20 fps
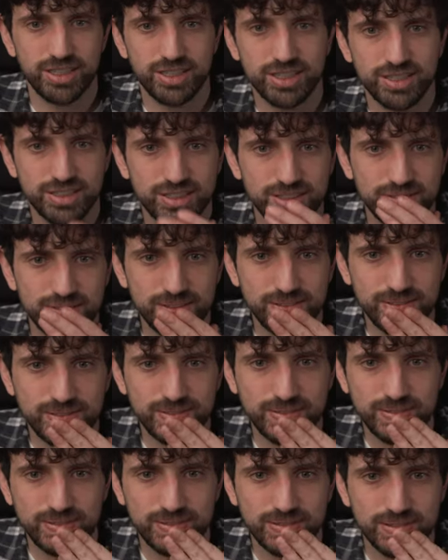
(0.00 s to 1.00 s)
Oh
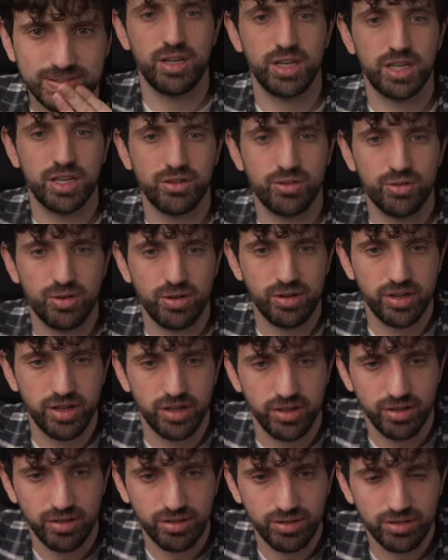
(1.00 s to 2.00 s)
no, I can try
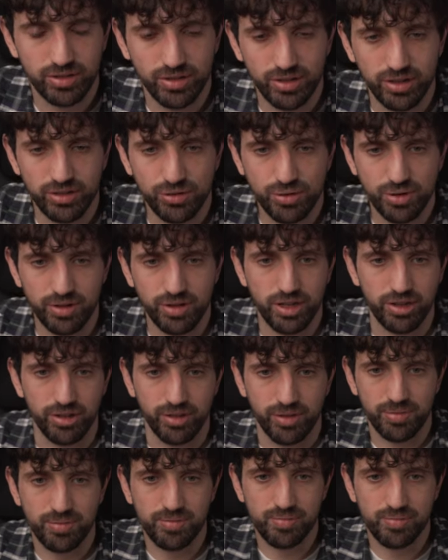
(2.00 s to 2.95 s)
again. So let's try again.